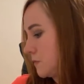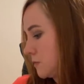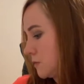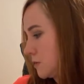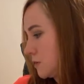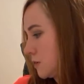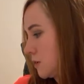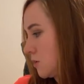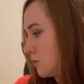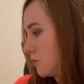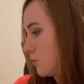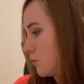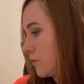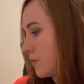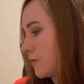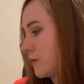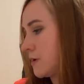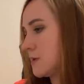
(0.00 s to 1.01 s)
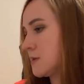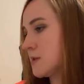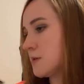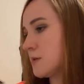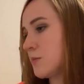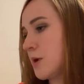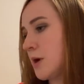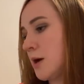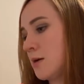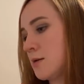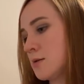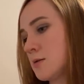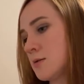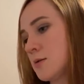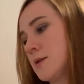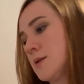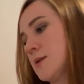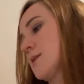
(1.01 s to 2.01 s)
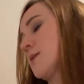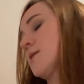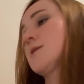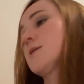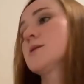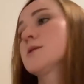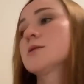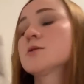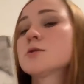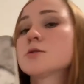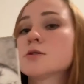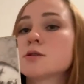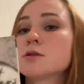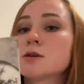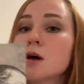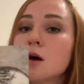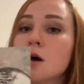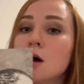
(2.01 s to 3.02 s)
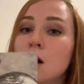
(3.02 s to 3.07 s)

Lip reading: So, this battle is considered